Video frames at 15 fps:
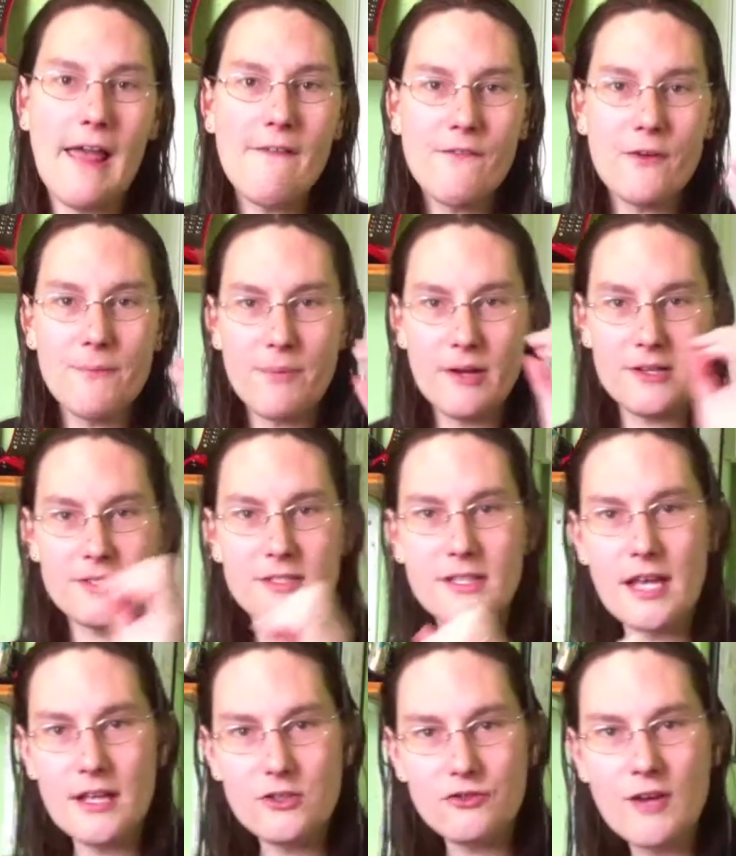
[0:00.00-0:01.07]
If a
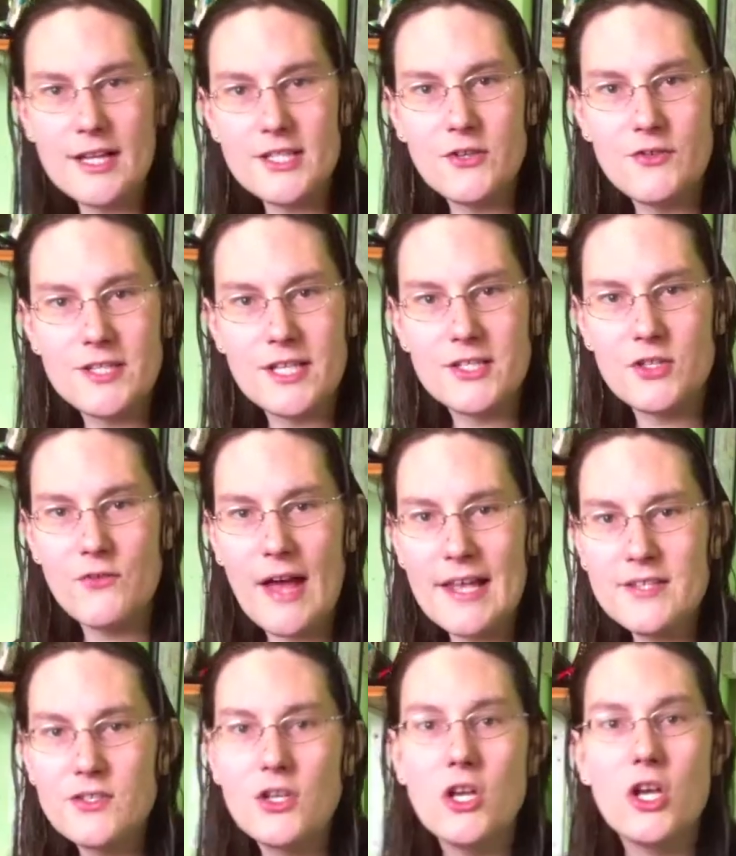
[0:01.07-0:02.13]
person tries to resist
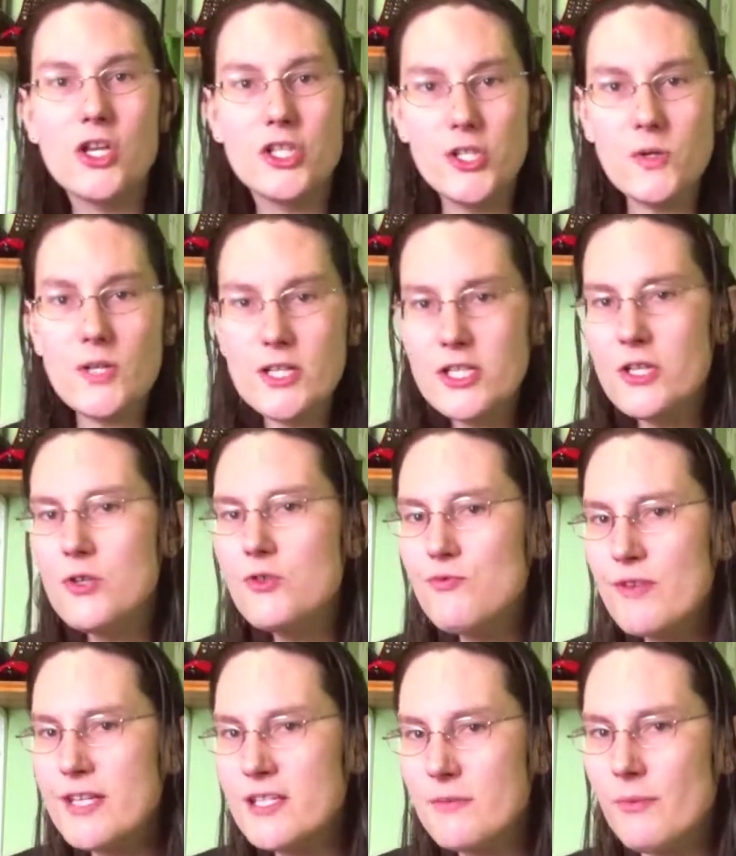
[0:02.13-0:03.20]
arrest, you can
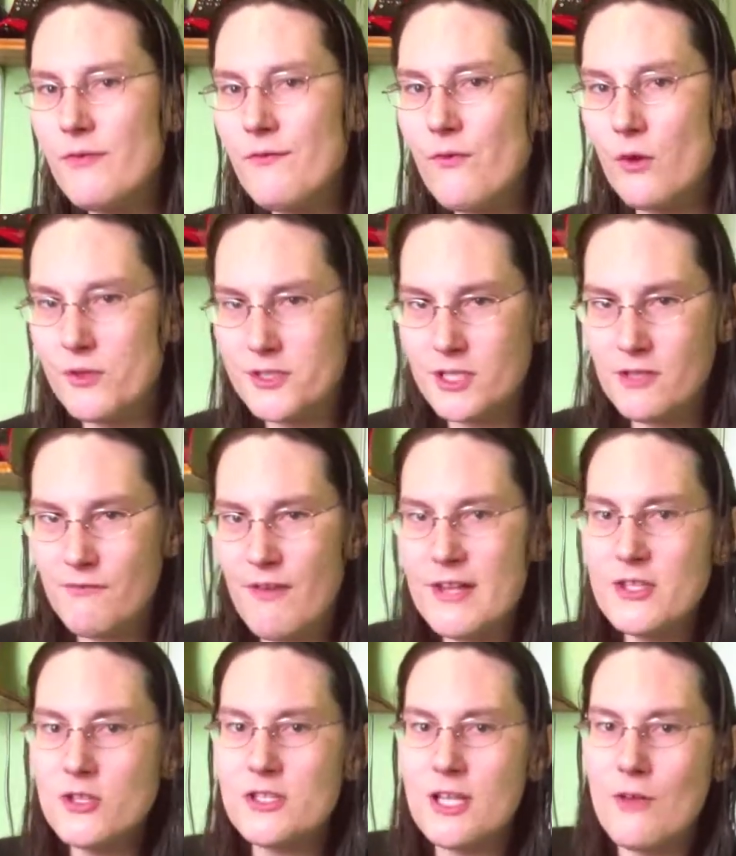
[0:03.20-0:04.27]
use reasonable force to
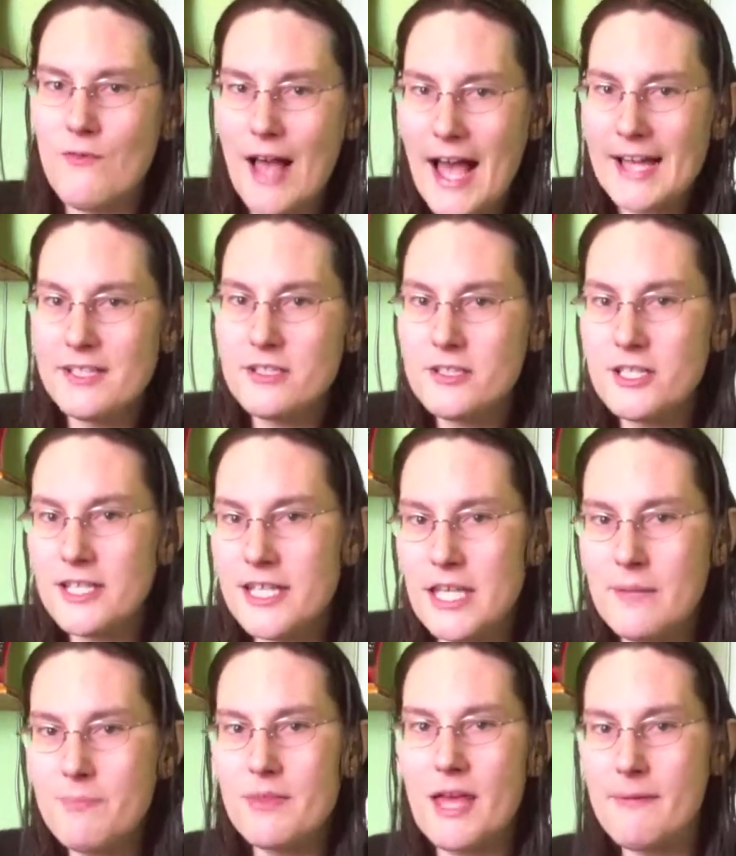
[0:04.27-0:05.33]
defend yourself and to
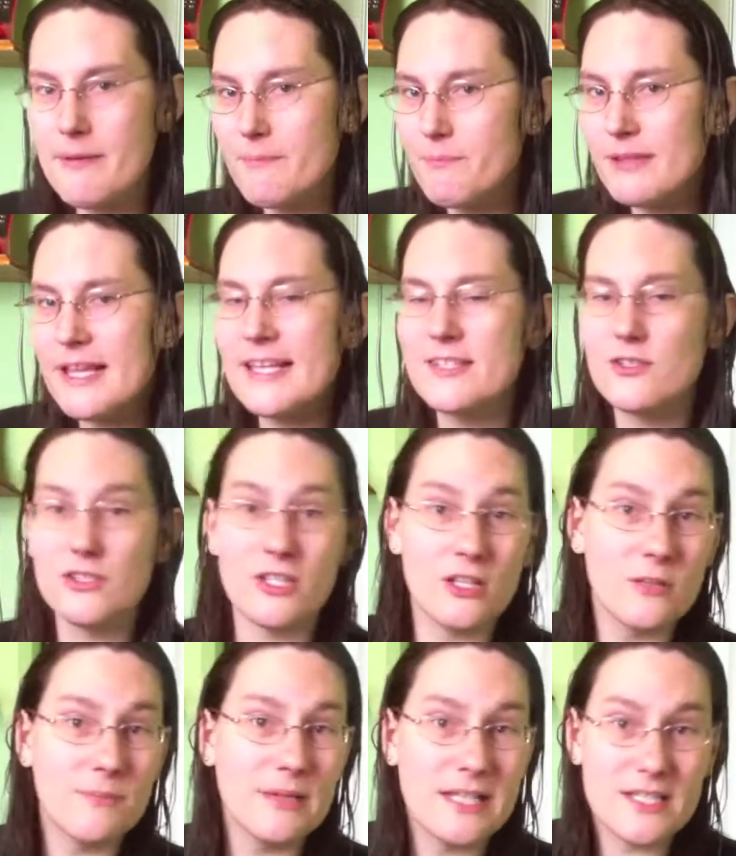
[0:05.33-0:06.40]
keep them in place
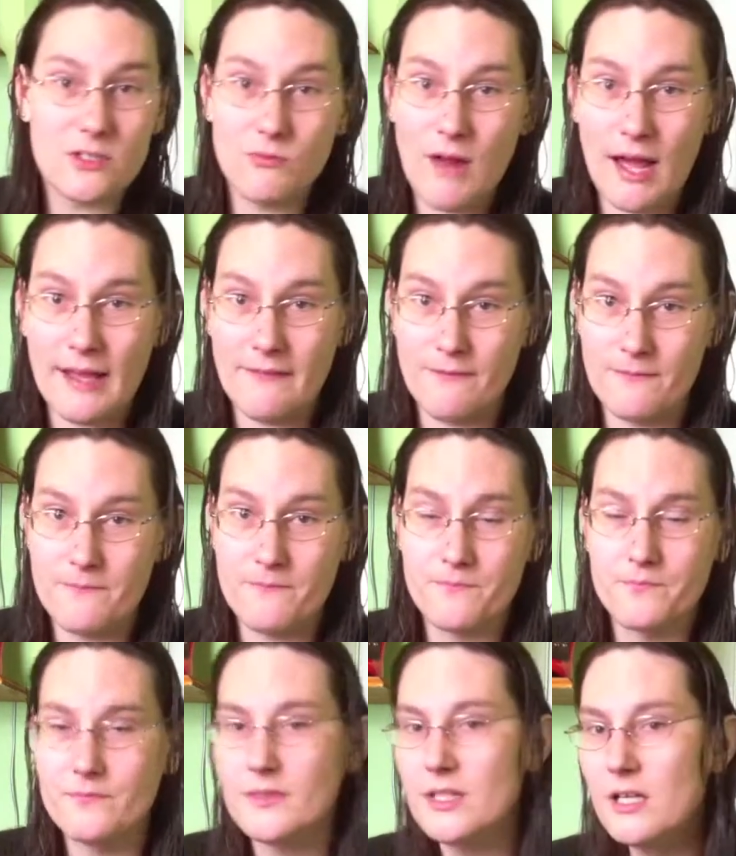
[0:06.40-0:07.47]
until the police arrive.
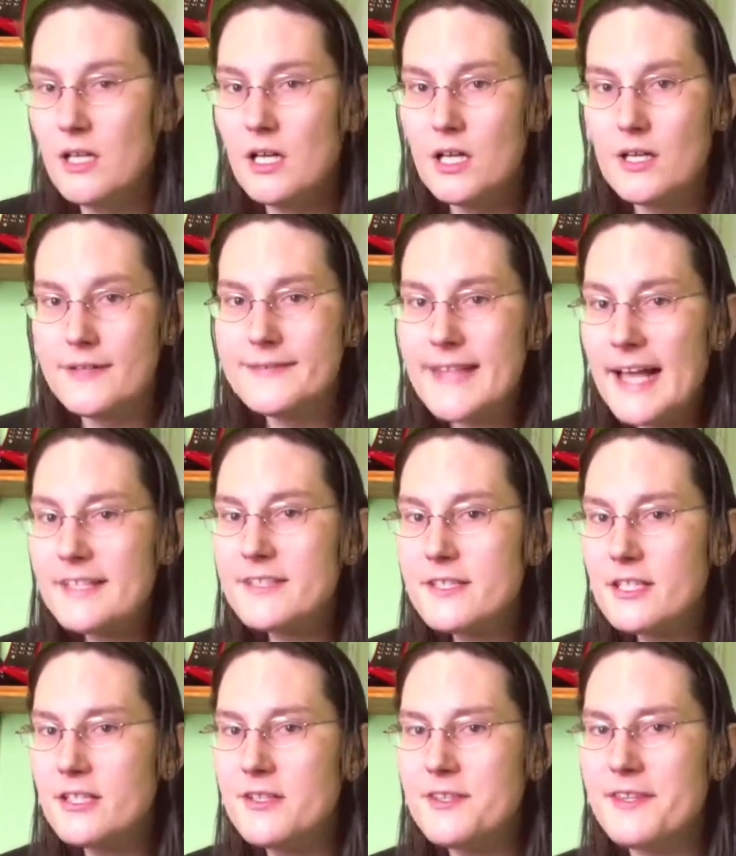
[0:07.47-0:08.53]

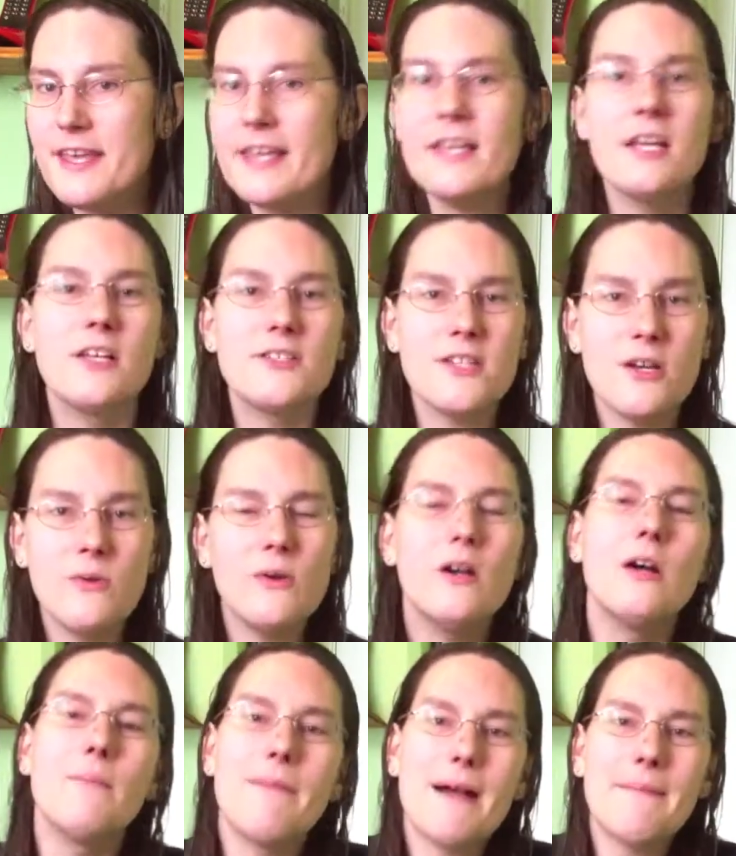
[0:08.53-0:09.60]
That's the good thing.
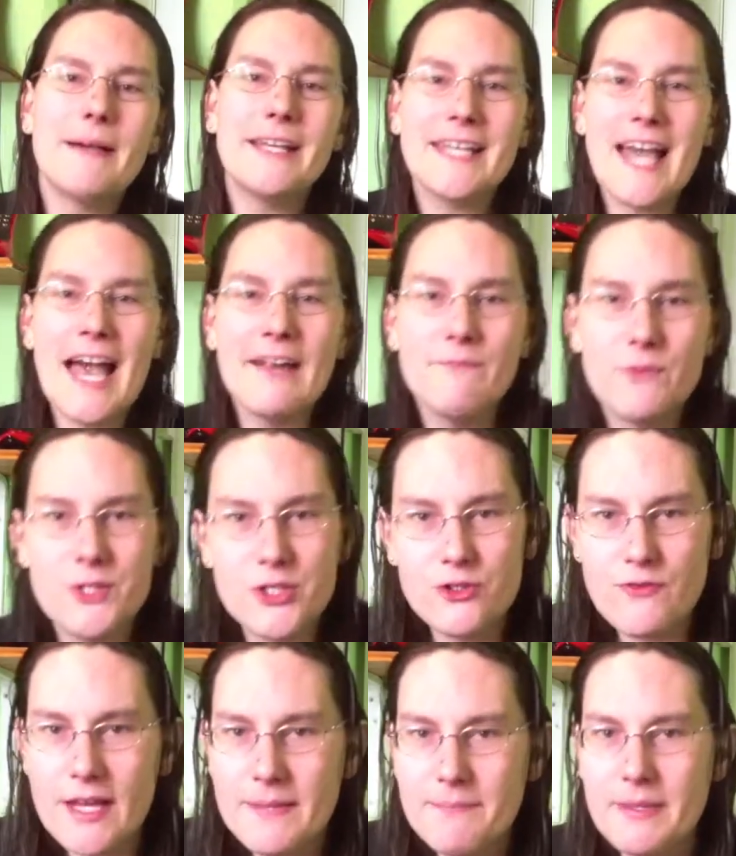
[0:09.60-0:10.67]
So Batman can
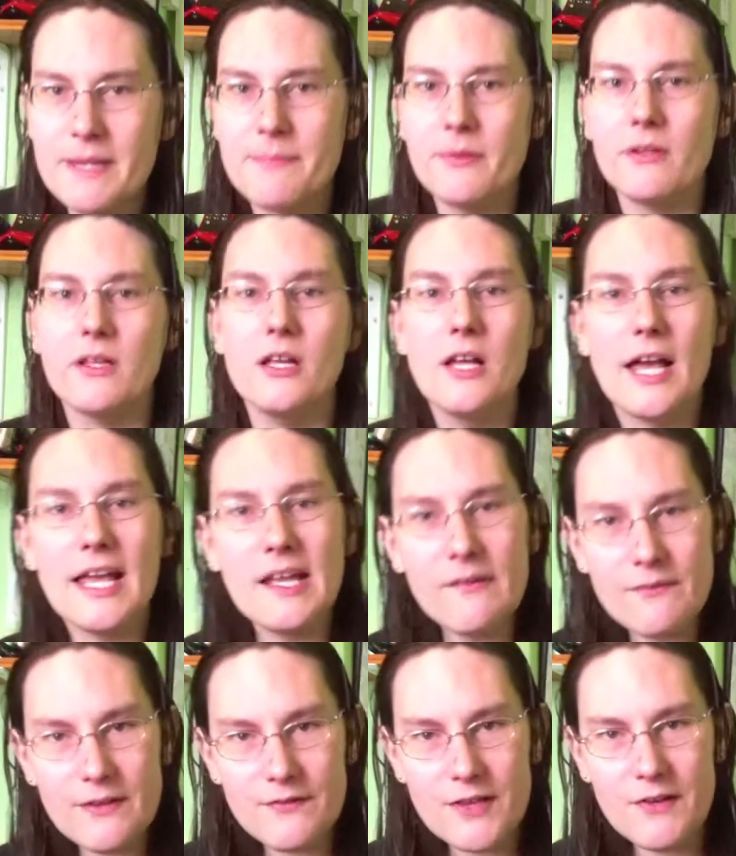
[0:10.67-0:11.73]
restrain people,
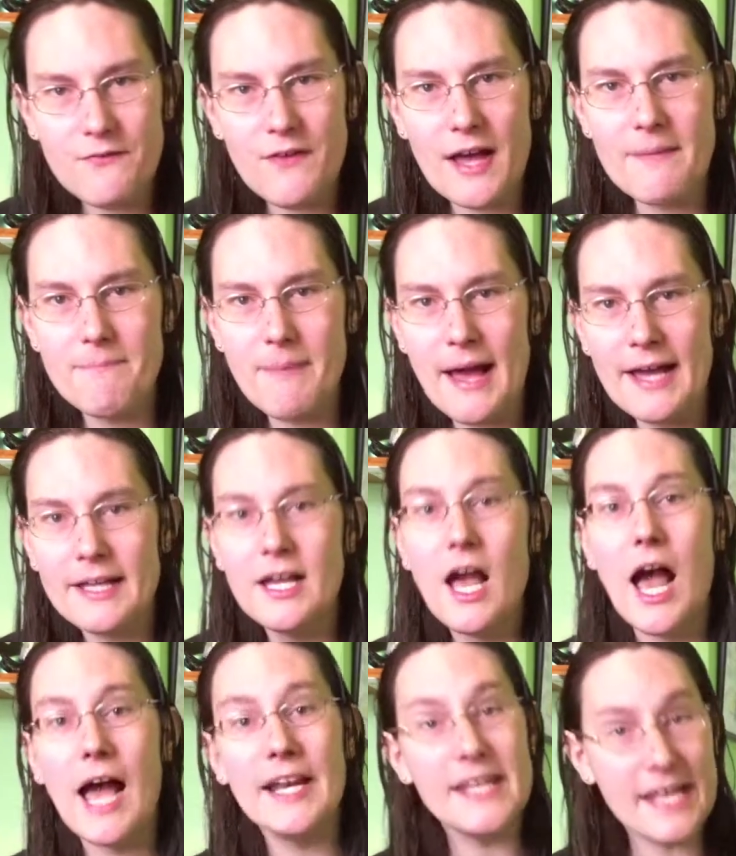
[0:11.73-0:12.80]
even if they fight back,
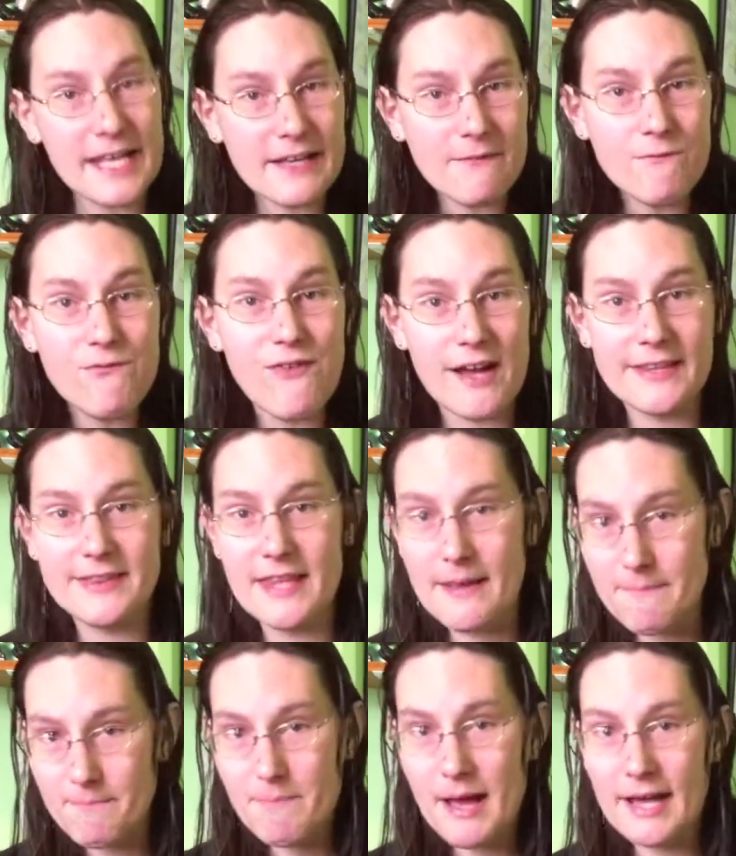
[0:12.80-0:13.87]
and he can fight
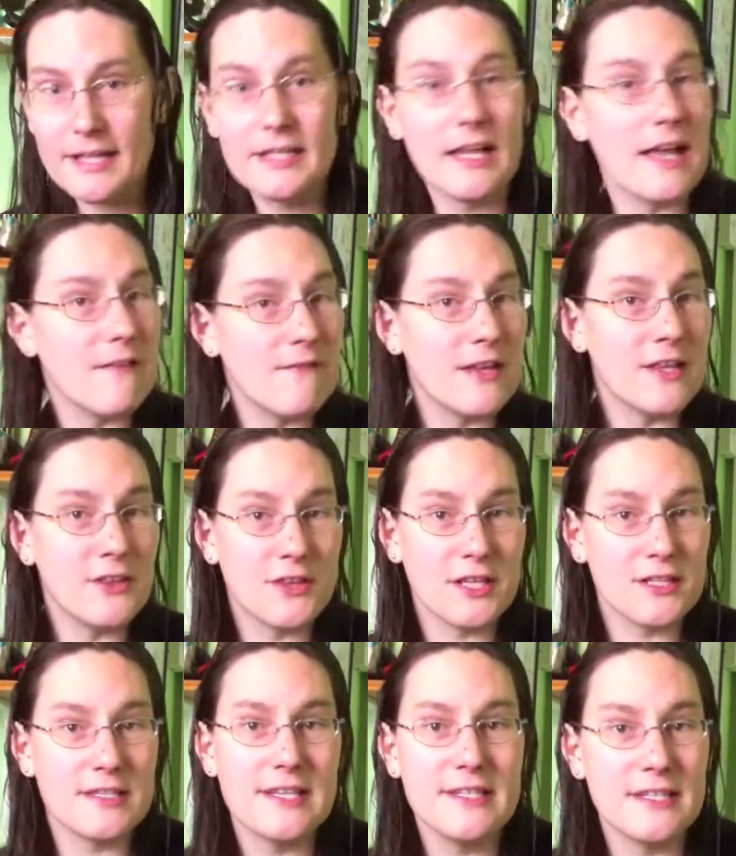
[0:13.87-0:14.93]
them back if he
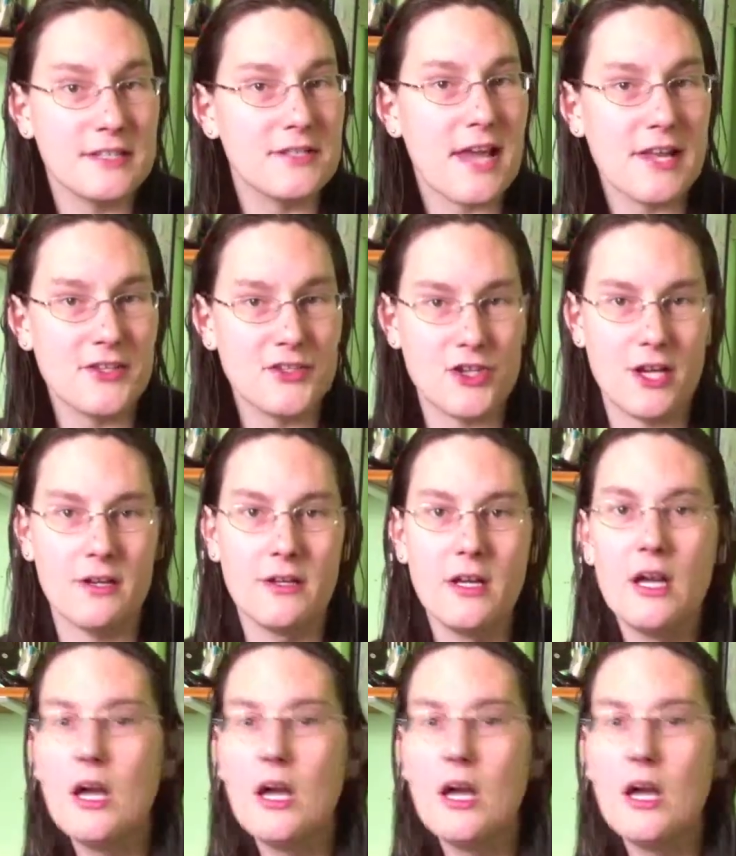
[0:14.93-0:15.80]
thinks he's in danger.